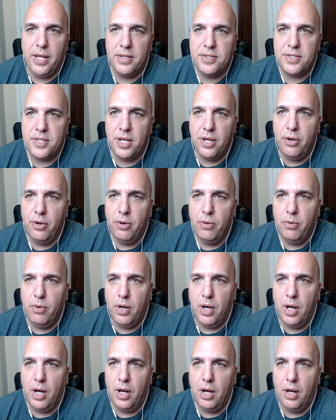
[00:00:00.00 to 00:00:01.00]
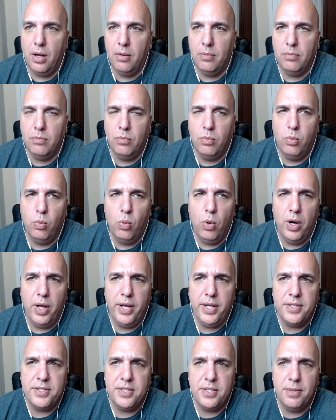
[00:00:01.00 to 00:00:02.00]
so what
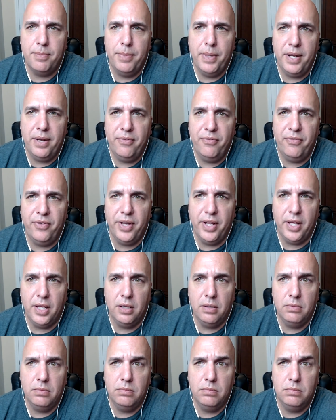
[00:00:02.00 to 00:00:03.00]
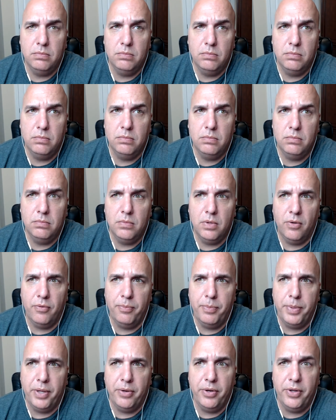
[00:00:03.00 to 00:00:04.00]
is the benefit of
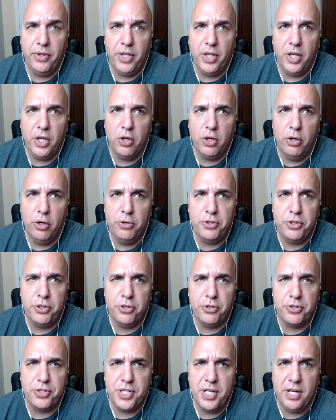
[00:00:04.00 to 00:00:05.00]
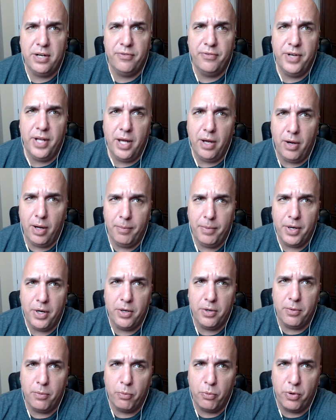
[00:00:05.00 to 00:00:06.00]
building the enclosure yourself? Now, I'm going to
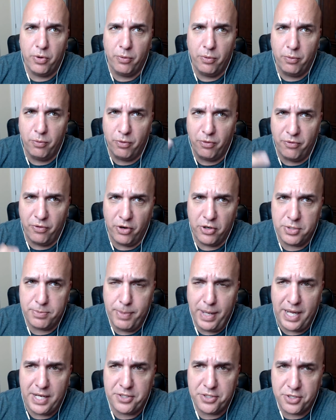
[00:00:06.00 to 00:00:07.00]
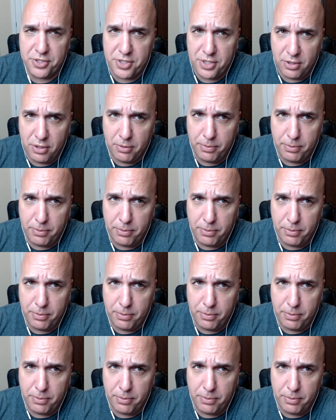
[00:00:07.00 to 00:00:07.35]
reverse back just a little